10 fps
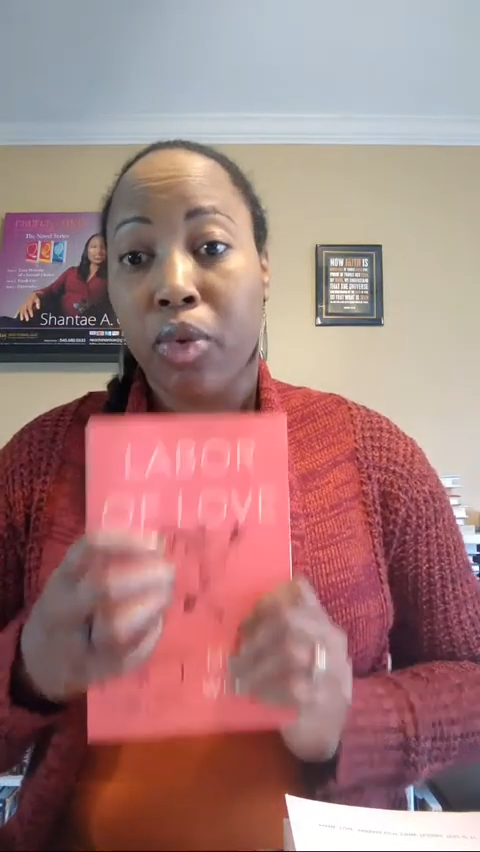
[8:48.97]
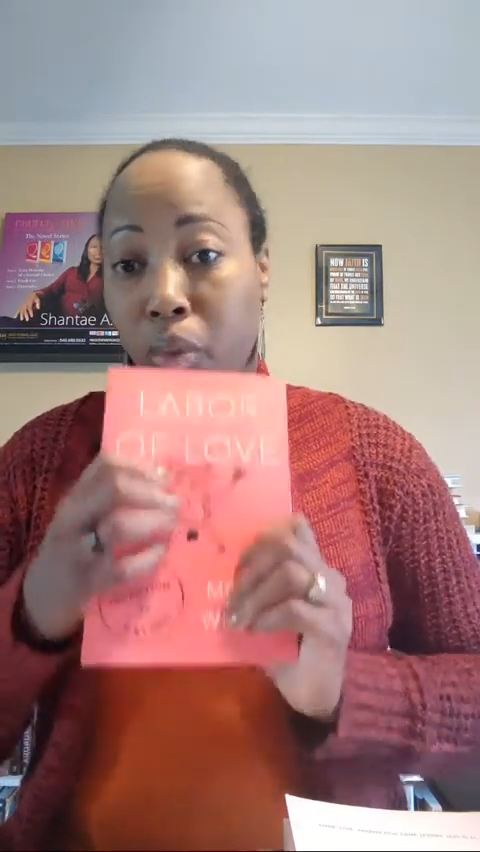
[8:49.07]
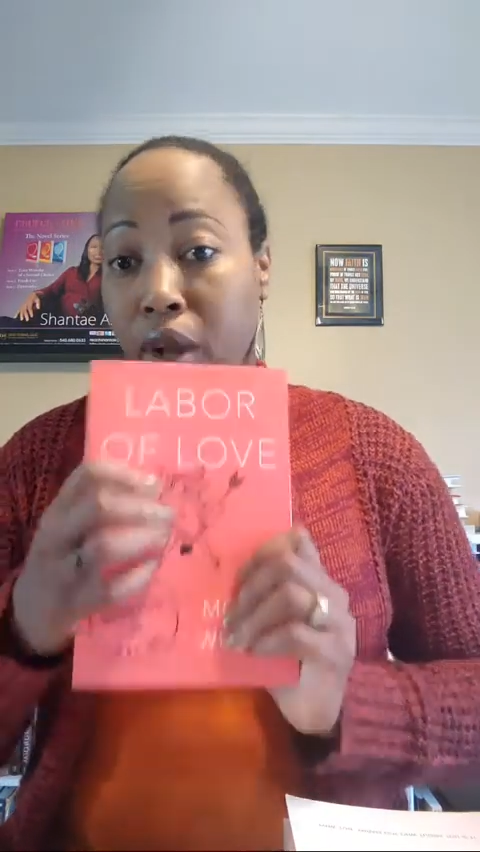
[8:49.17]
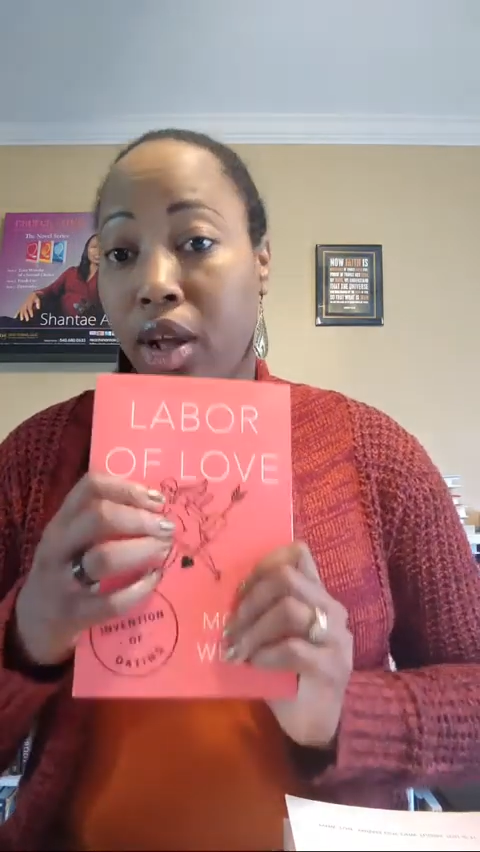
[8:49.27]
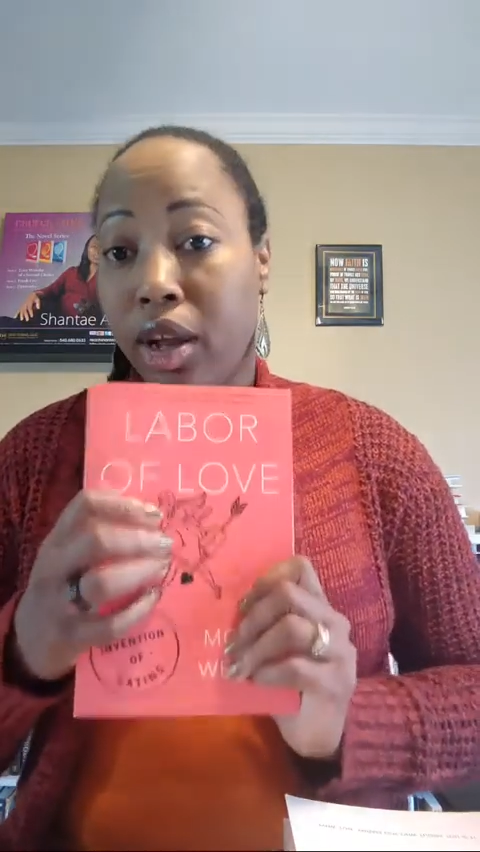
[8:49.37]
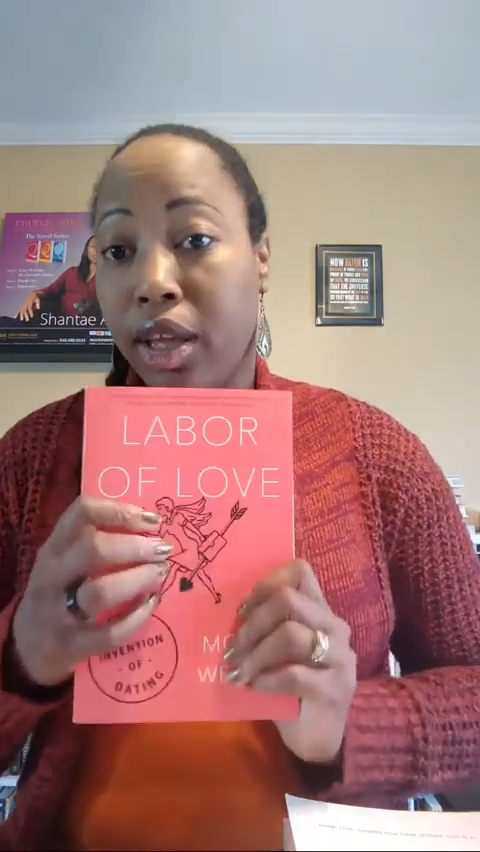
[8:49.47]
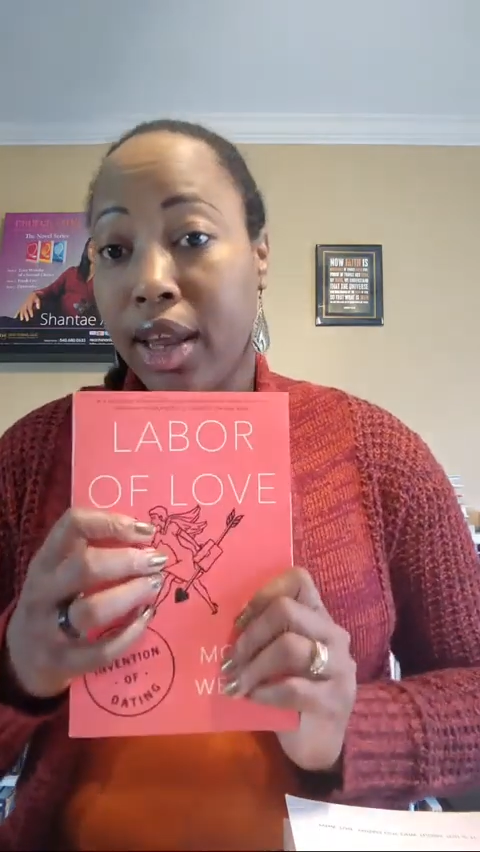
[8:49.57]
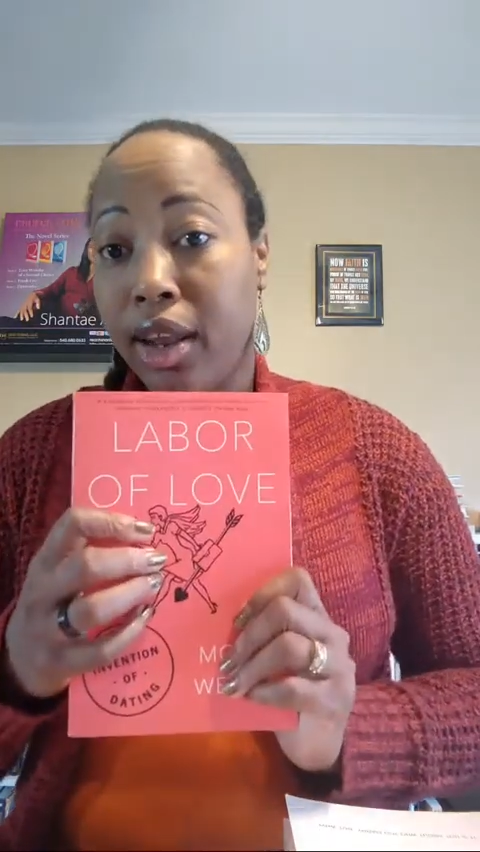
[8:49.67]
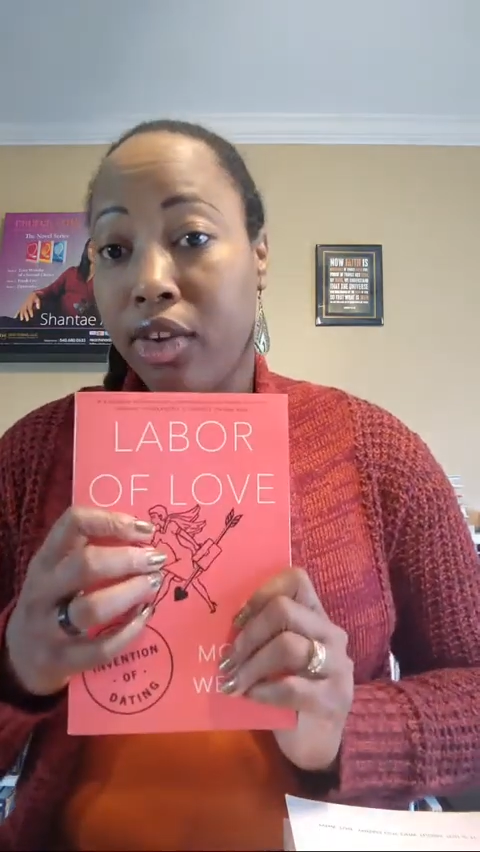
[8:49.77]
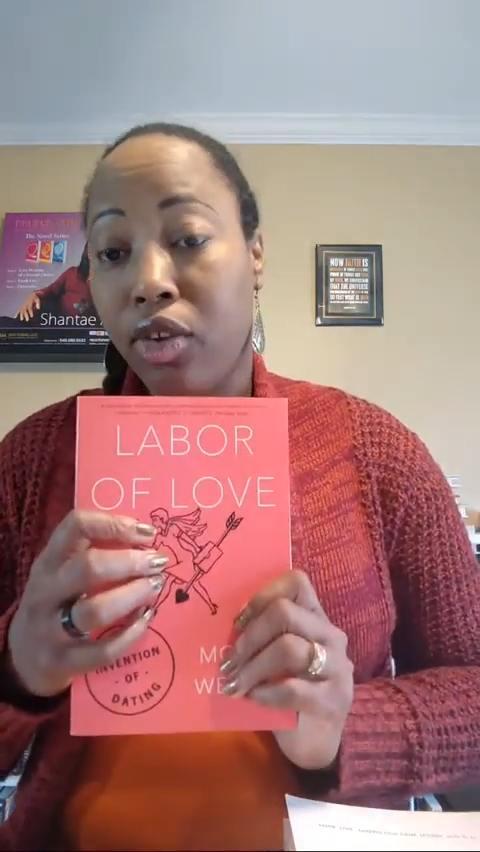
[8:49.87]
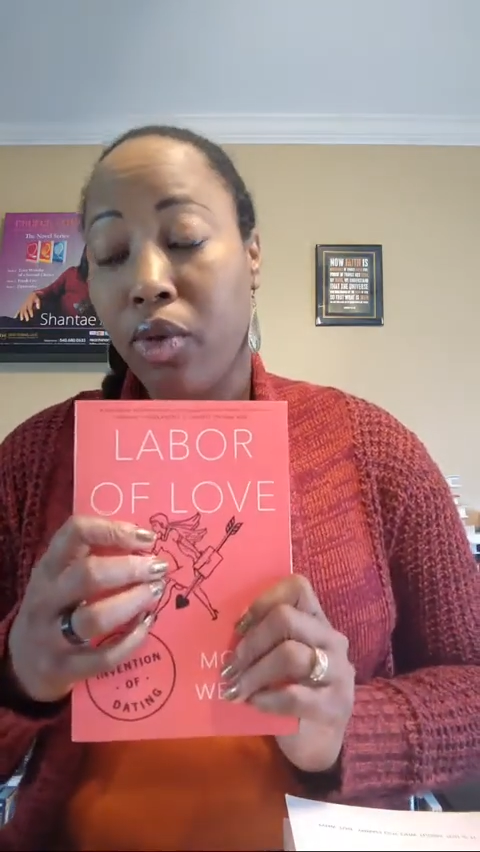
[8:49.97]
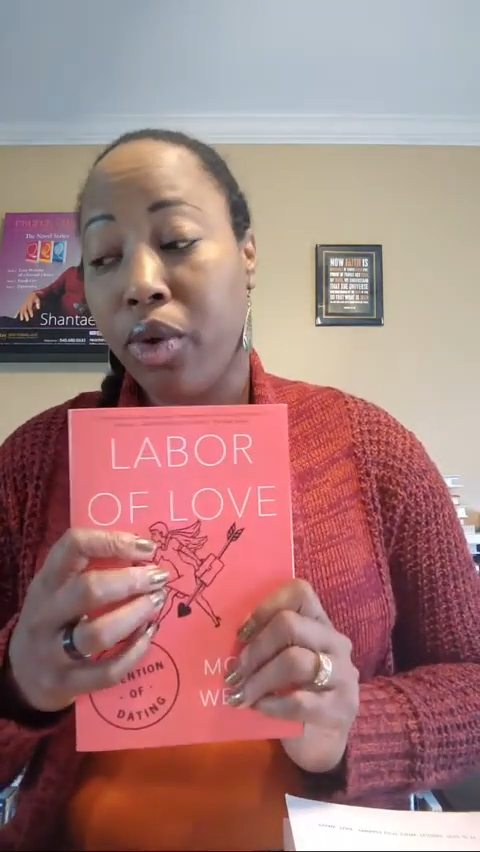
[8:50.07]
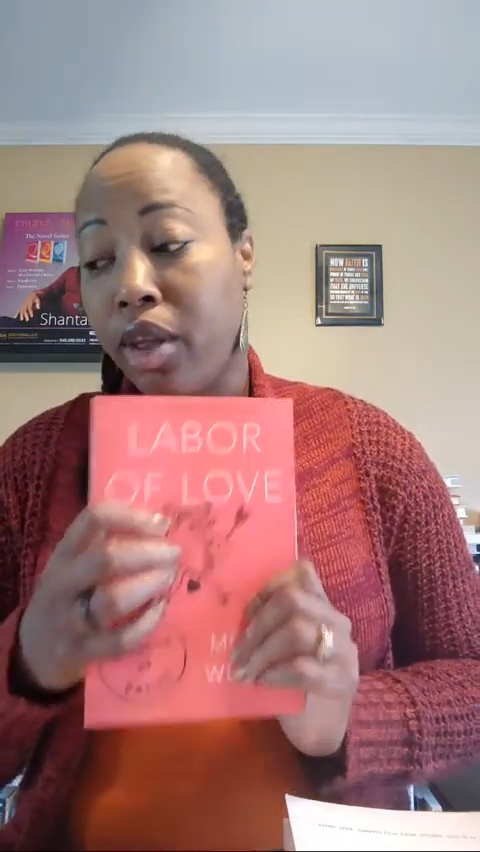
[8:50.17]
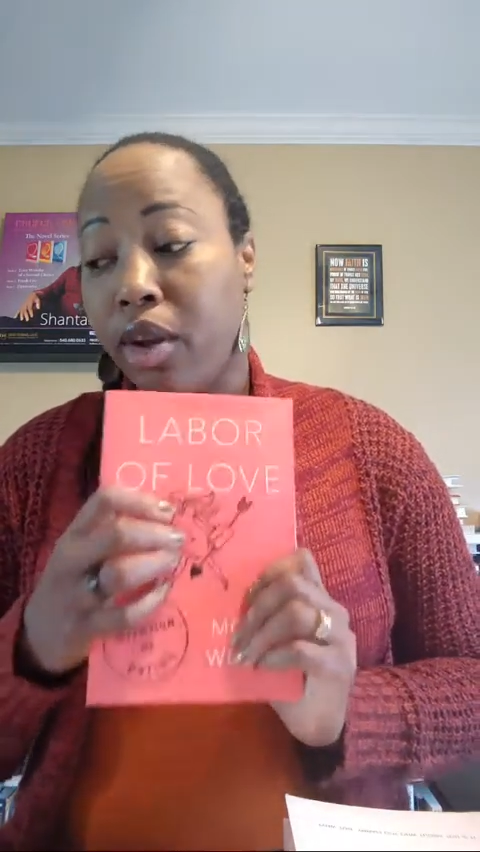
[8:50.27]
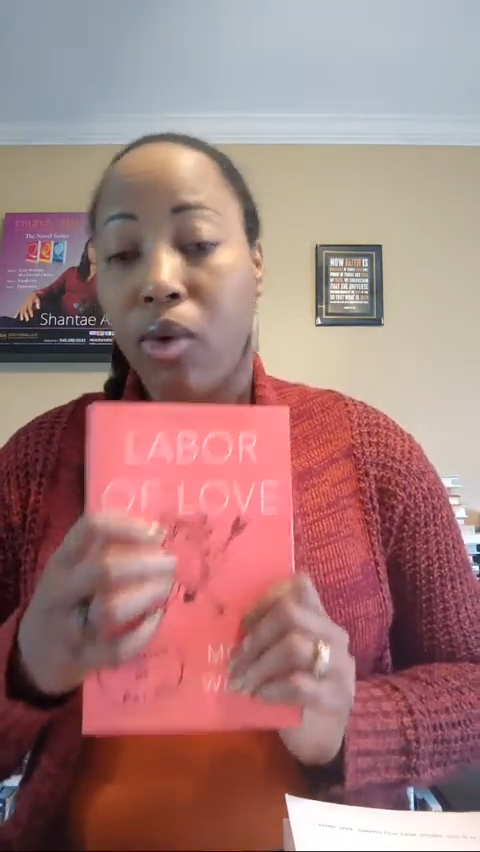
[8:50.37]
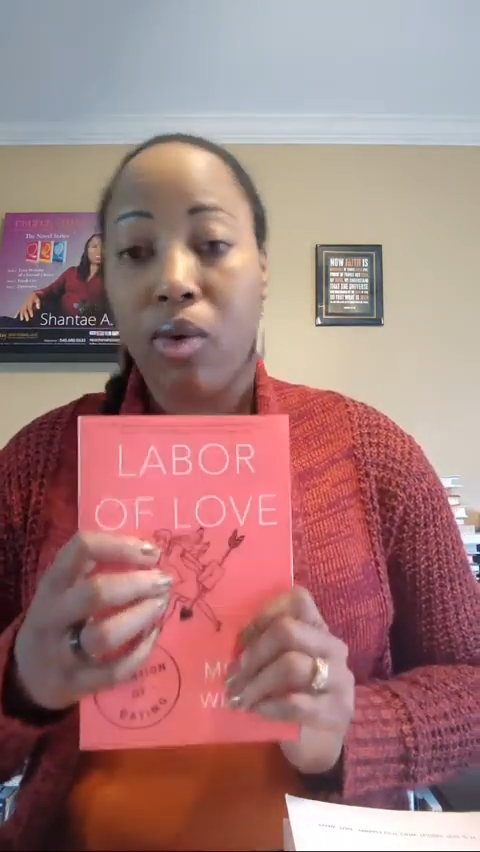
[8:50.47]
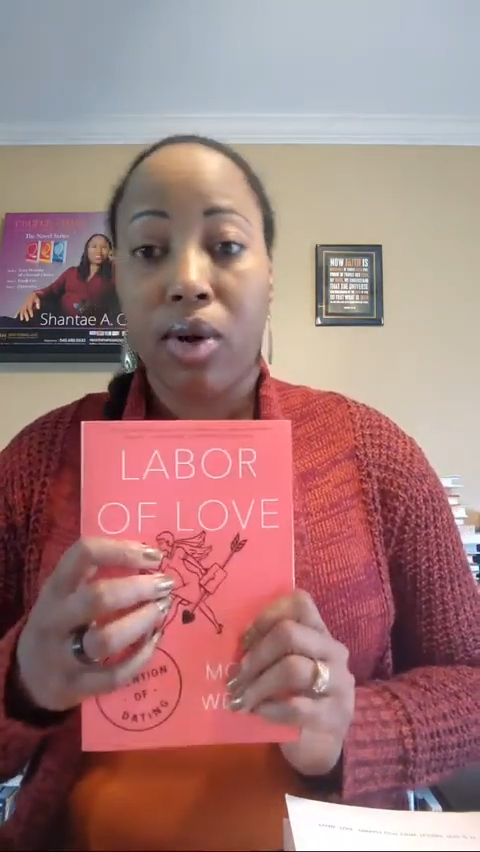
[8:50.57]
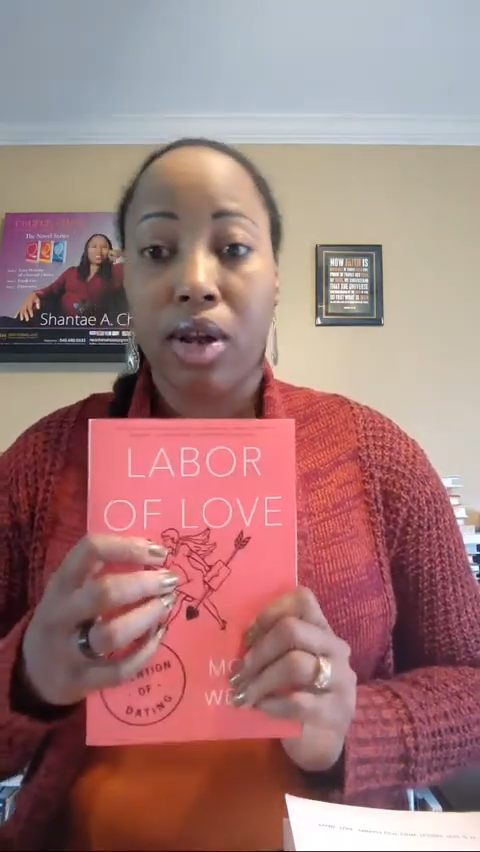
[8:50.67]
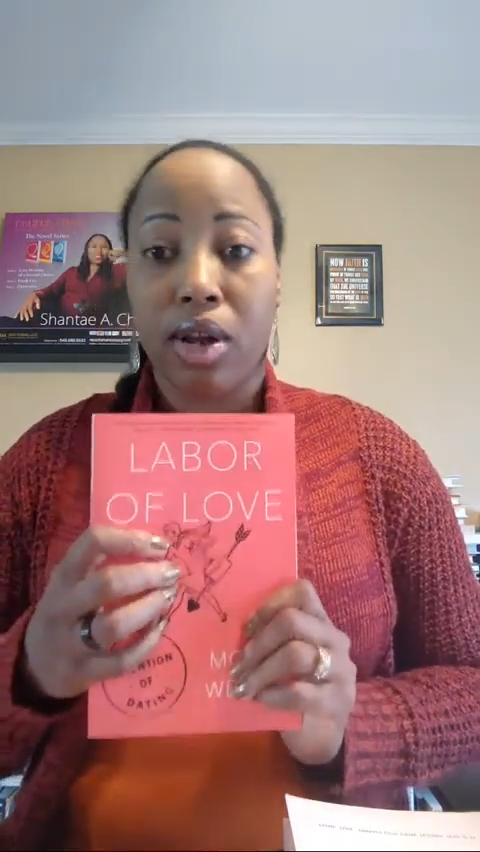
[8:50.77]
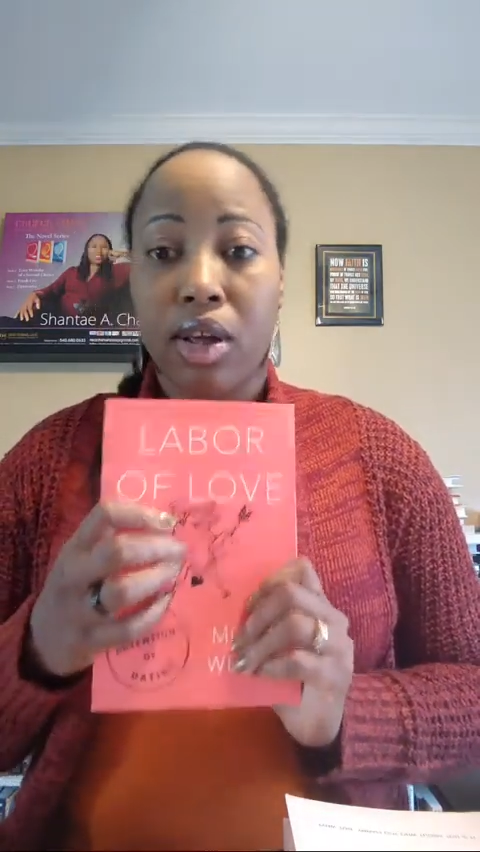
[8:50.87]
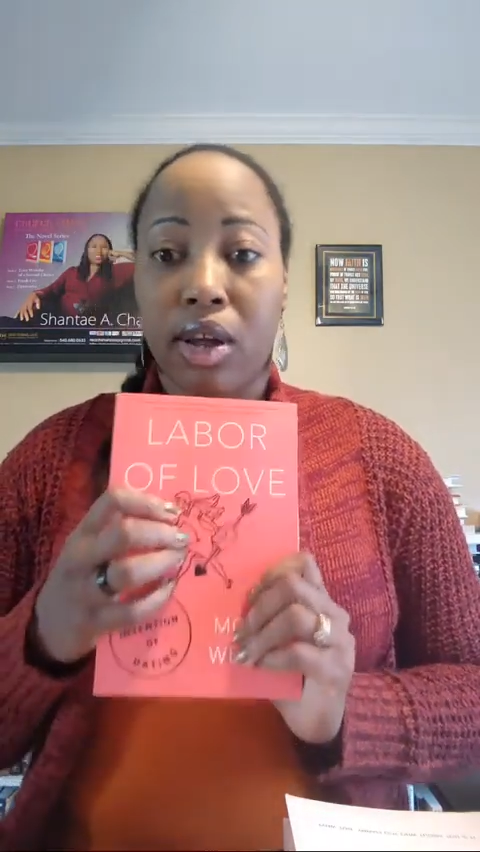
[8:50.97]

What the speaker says: we're going to get into it on